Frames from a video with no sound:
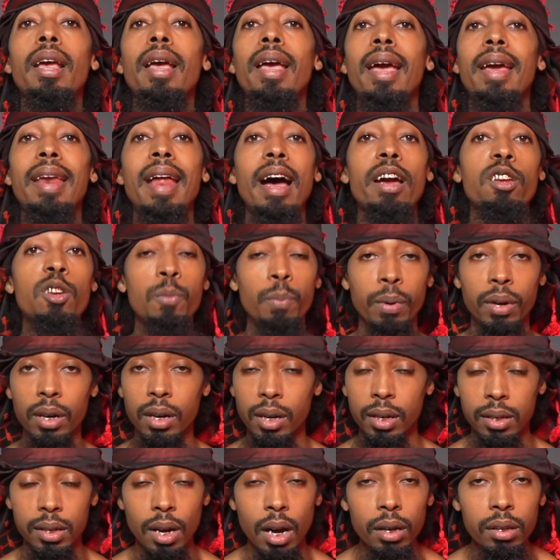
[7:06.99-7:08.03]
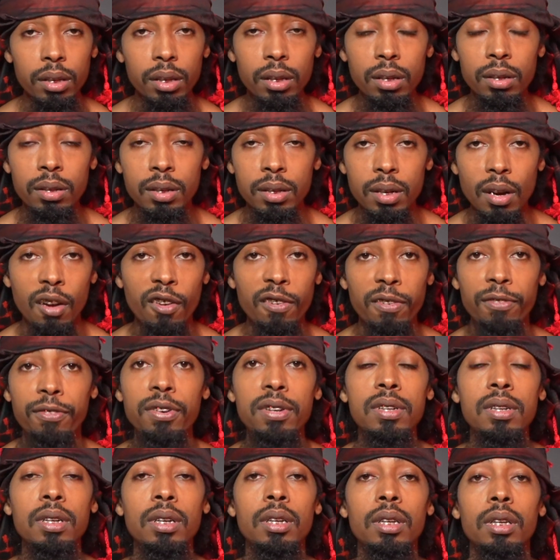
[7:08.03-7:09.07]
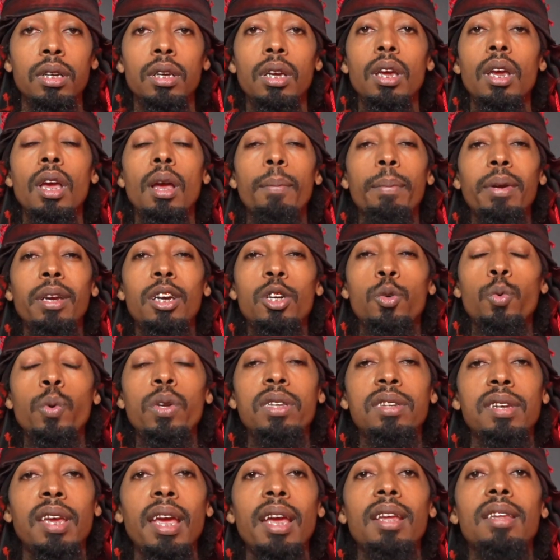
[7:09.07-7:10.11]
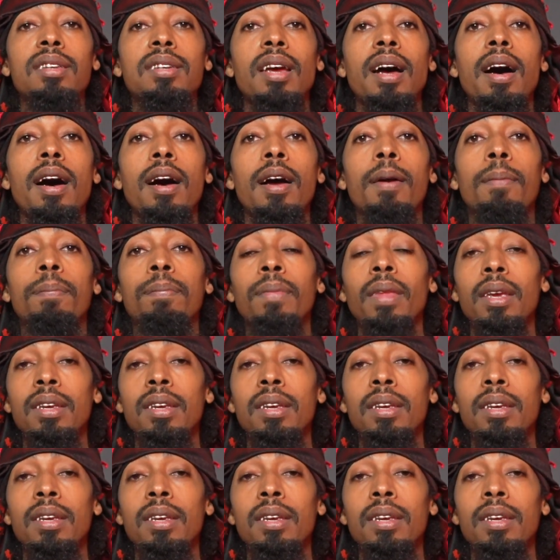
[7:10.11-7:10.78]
and how you've been conducting yourself physically because we take time.